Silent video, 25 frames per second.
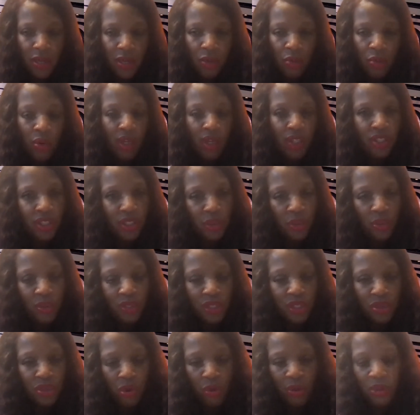what she was
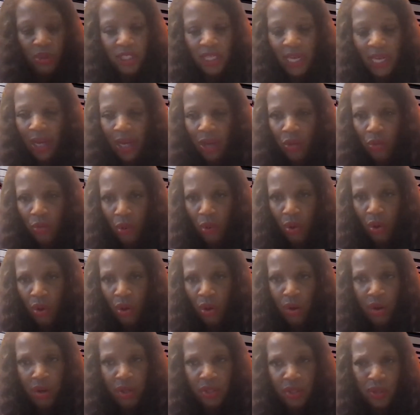doing when she got
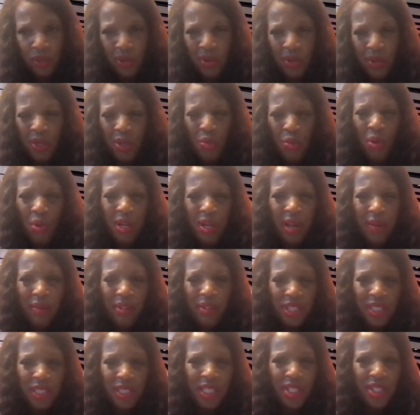awards or whatever
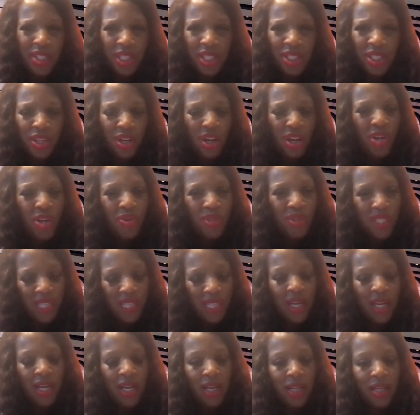she did. She took her
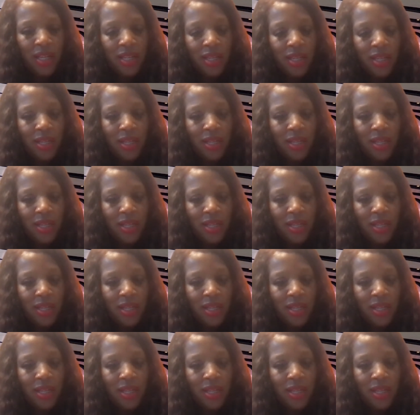son.